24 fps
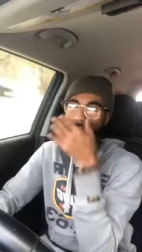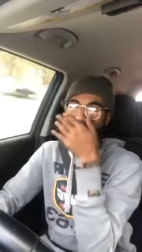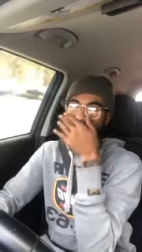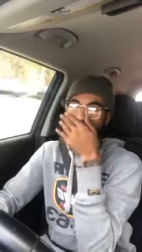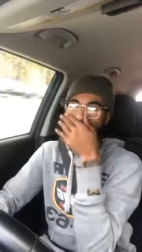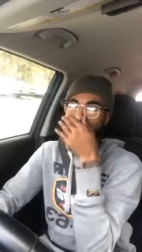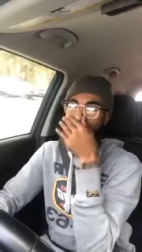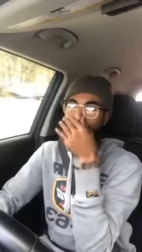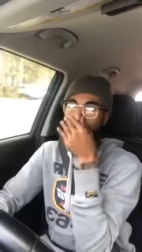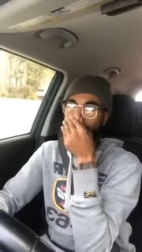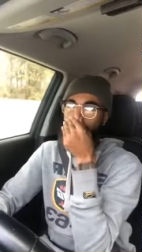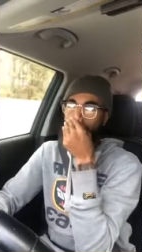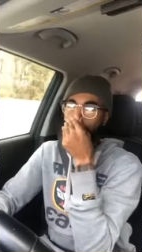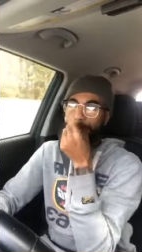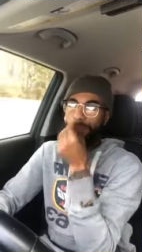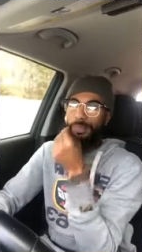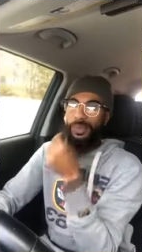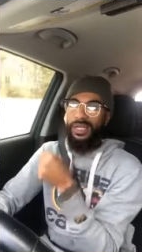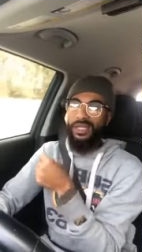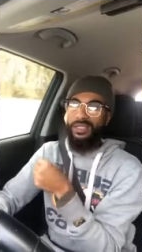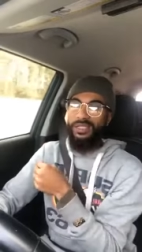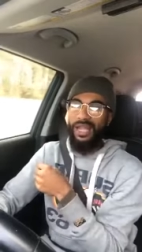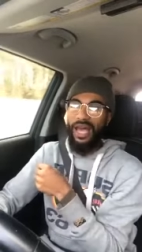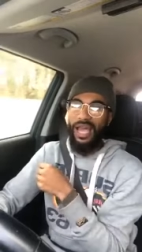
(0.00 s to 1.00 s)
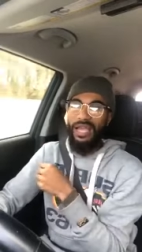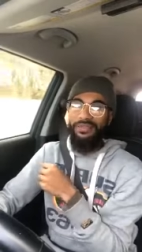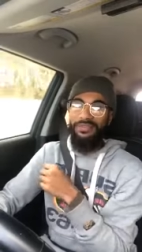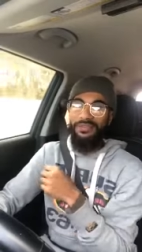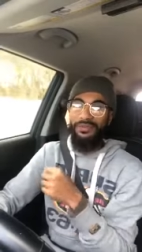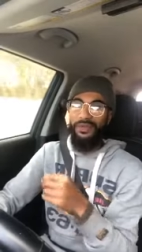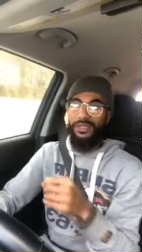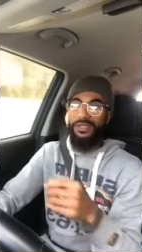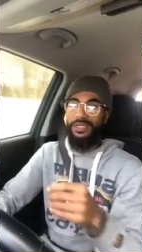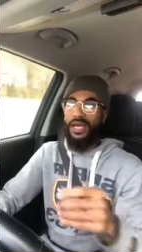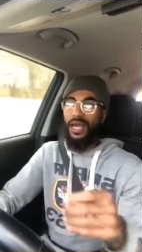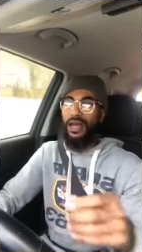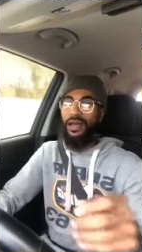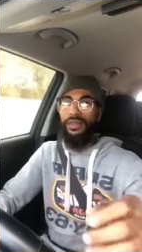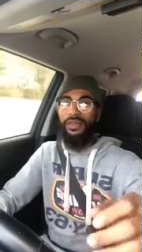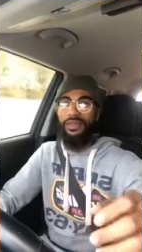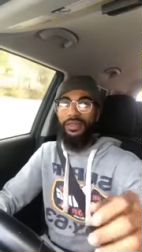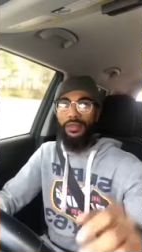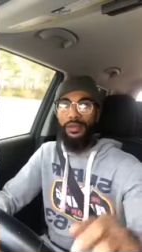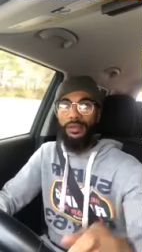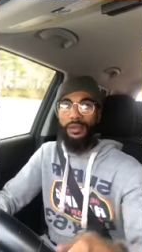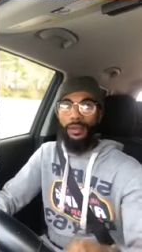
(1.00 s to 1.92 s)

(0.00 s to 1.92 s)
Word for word: You can either speak life or death.